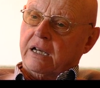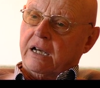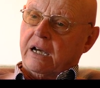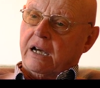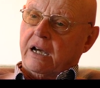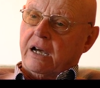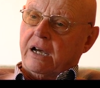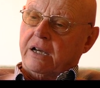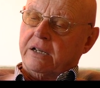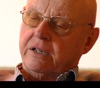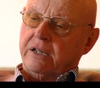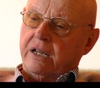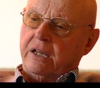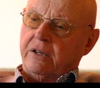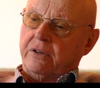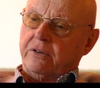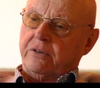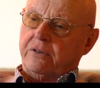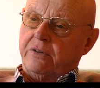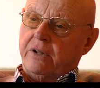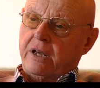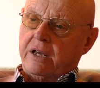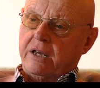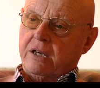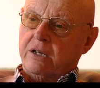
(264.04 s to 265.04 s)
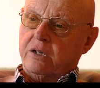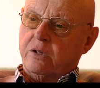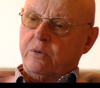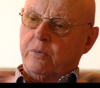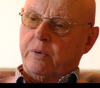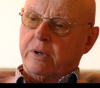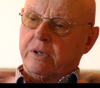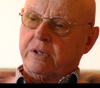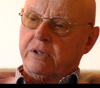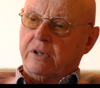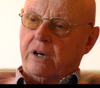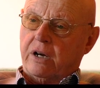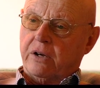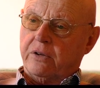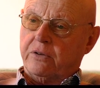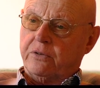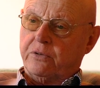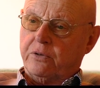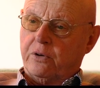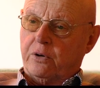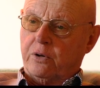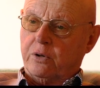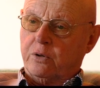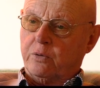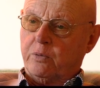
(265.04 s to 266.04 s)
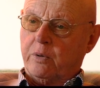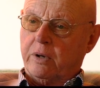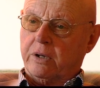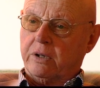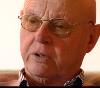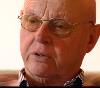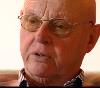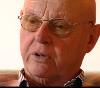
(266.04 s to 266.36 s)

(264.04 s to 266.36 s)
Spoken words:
I did things which I thought were the